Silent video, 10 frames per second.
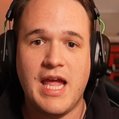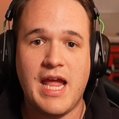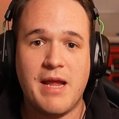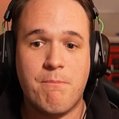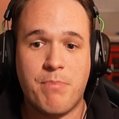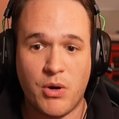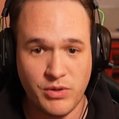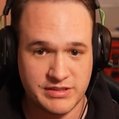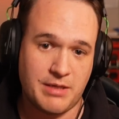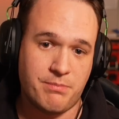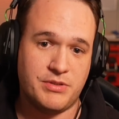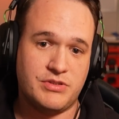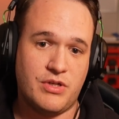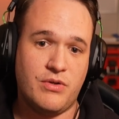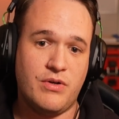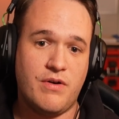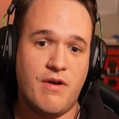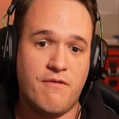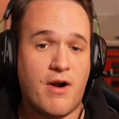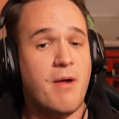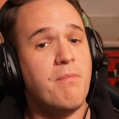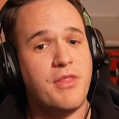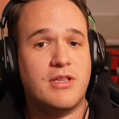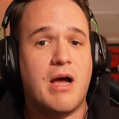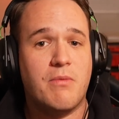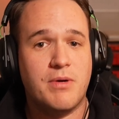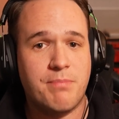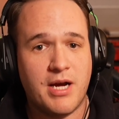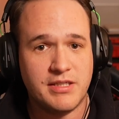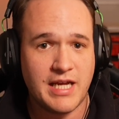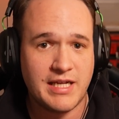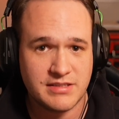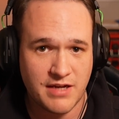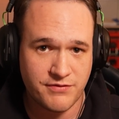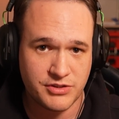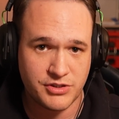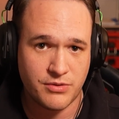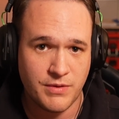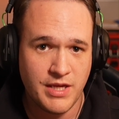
a bonus episode from the Lot 1 Podcast After Show.